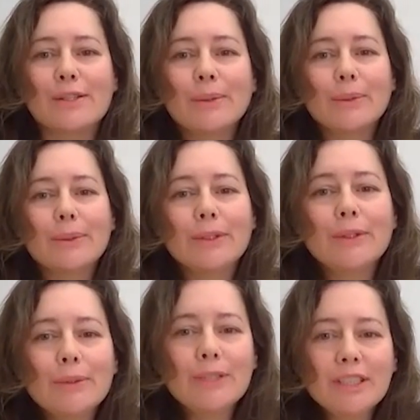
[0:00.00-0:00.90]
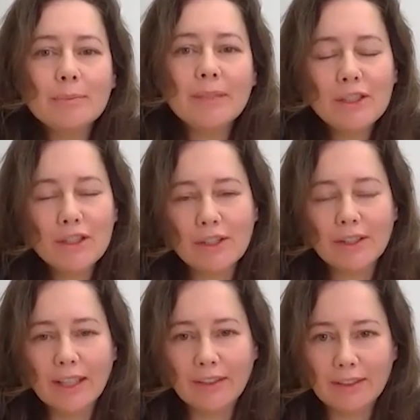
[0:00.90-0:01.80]
So you did
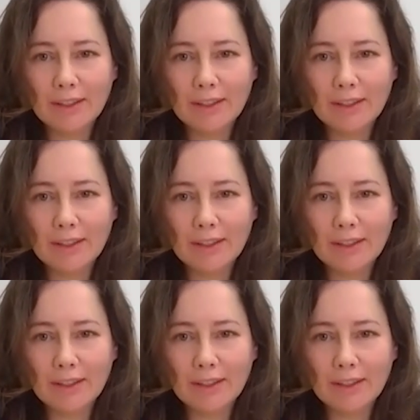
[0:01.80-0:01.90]
mention that